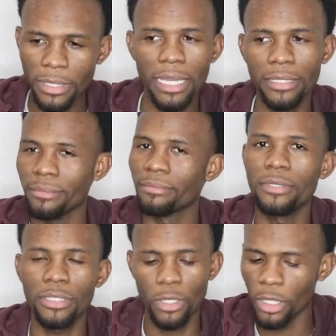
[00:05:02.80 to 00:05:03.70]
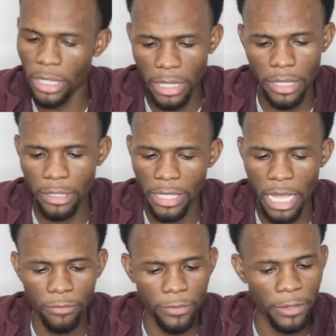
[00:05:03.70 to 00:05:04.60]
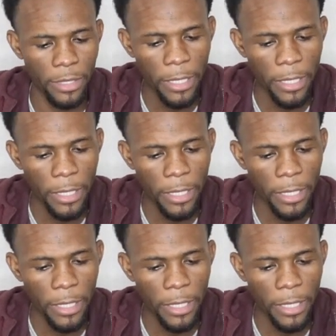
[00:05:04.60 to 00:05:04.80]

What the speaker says: things, it can get done after.